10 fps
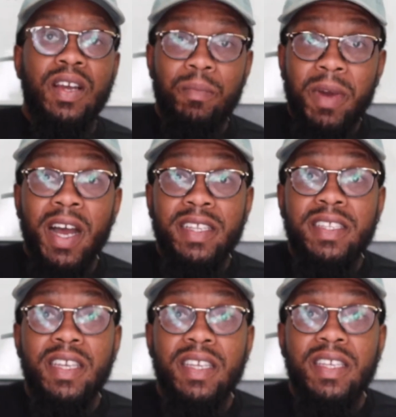My
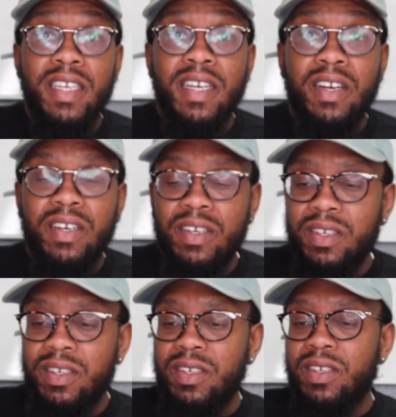thing here.
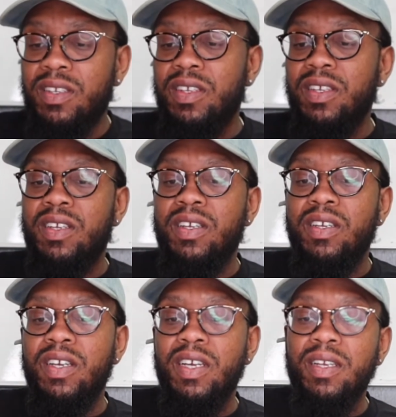
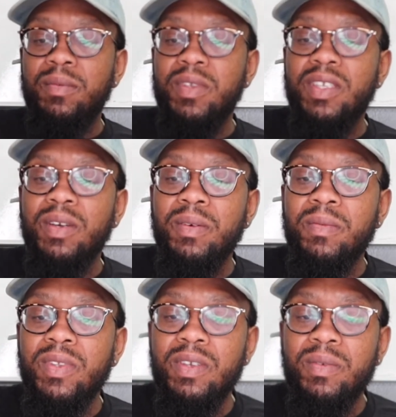Alright, let me start. What I'm
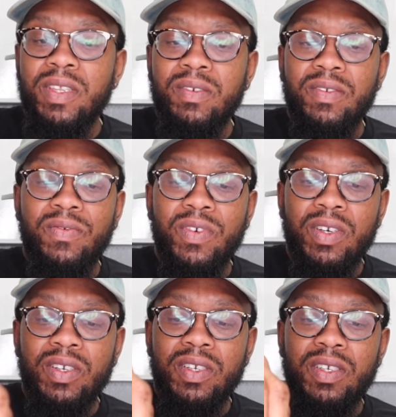gonna do with the
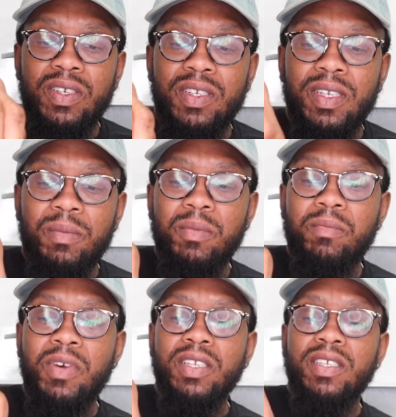first. Let me
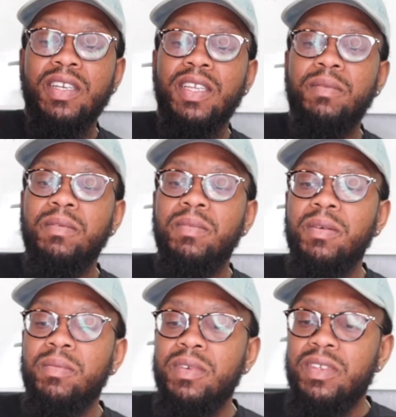bust a lemon
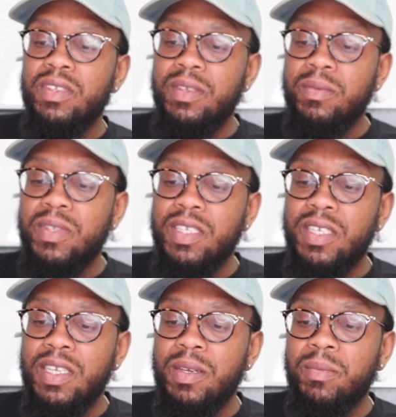pepper, you know what I'm
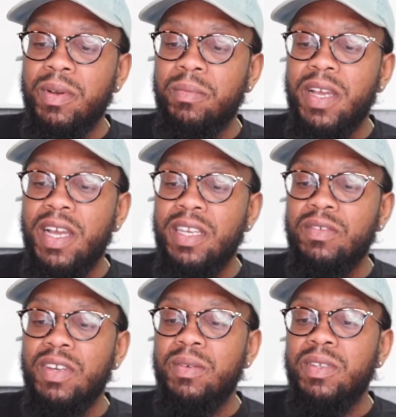saying? Get my palate
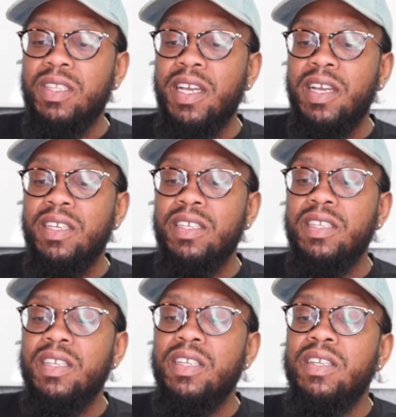right with that.
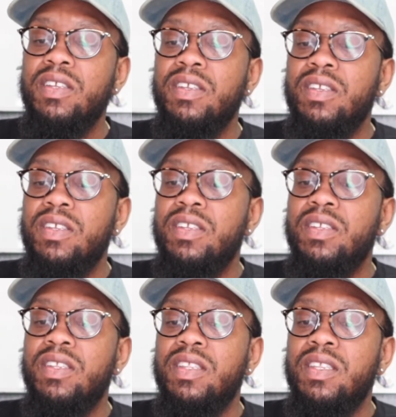
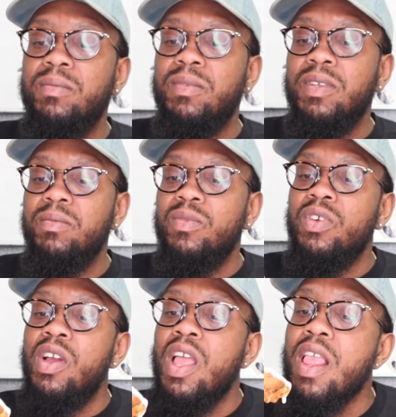Dip them
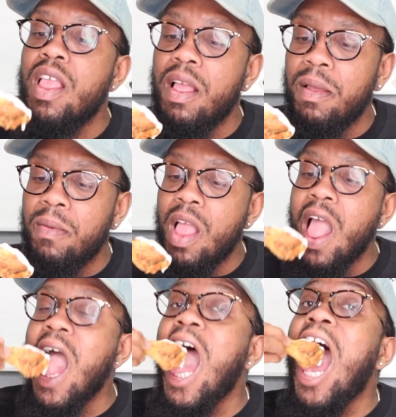joint.
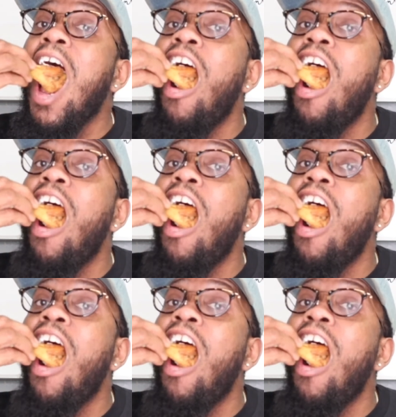Alright.